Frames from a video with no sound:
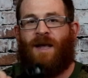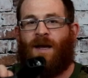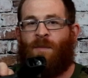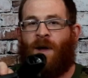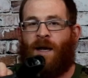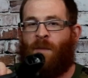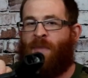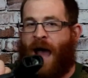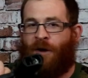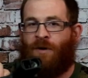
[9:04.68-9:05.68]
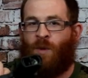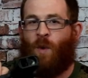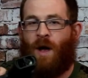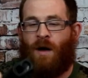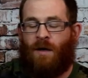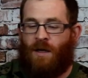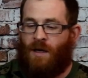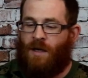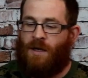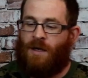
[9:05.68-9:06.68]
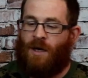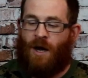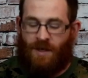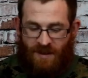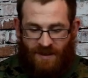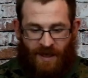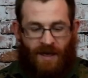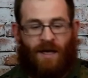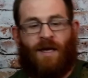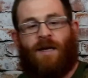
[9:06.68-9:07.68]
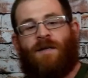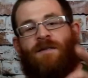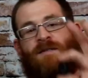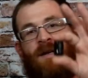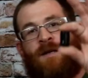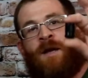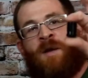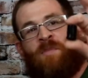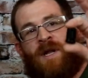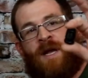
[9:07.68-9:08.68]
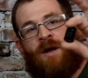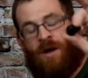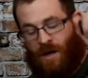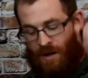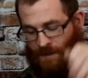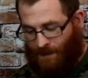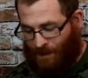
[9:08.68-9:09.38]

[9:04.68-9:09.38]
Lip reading: like a battery well. You know, you stick it in, stick your end plate on.